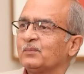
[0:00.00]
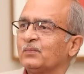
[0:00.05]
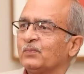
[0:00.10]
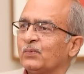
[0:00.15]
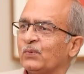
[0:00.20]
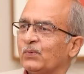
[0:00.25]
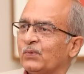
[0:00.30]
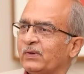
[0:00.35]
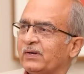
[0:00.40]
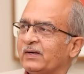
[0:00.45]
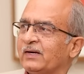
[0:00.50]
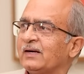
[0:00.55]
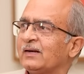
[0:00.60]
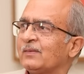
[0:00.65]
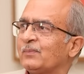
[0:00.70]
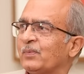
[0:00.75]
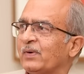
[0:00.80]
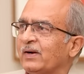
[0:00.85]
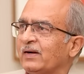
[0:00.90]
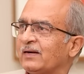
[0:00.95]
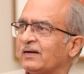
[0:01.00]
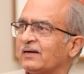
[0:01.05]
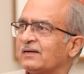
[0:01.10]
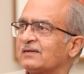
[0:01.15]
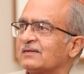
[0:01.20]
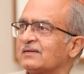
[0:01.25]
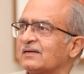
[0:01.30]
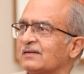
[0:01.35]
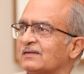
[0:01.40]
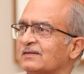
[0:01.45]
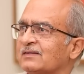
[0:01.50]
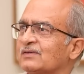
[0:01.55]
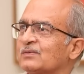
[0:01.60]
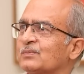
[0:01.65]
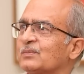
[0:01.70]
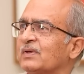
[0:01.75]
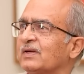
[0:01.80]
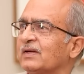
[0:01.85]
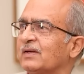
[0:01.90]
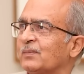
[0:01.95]
more independent judges
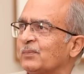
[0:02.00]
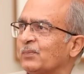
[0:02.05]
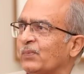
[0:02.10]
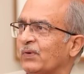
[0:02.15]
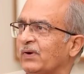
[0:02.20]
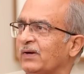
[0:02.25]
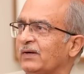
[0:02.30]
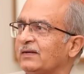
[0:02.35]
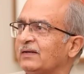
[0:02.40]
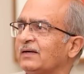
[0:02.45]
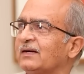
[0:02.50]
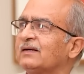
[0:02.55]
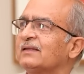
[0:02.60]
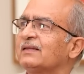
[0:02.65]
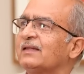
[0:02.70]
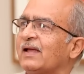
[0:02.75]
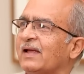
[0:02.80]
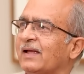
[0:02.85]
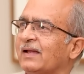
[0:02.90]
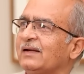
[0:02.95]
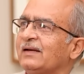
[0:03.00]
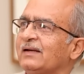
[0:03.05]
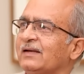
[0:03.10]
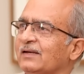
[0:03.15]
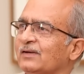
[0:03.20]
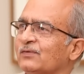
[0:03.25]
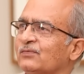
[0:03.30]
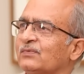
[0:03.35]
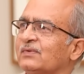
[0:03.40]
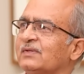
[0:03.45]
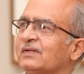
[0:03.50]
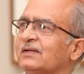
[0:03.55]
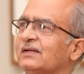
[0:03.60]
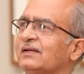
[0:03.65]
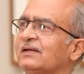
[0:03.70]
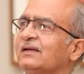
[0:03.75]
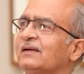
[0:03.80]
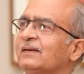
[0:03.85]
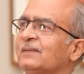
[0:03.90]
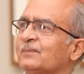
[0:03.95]
being appointed than if
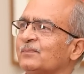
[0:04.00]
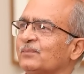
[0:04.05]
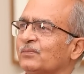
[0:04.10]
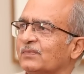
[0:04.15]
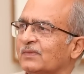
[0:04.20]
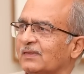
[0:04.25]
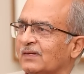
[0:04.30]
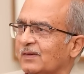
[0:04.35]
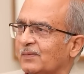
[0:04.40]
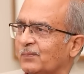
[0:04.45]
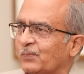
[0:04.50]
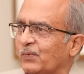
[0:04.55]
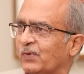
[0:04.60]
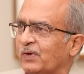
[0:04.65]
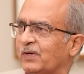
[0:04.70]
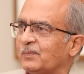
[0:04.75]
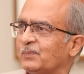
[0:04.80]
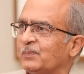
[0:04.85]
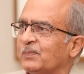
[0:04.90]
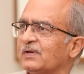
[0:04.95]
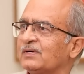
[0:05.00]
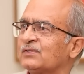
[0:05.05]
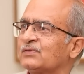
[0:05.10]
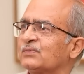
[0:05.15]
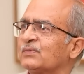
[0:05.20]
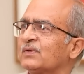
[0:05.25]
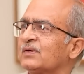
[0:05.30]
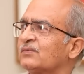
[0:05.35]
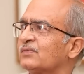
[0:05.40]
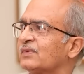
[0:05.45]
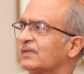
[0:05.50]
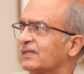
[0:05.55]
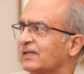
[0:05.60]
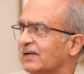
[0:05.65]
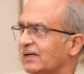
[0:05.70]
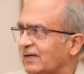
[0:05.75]
the appointments were with the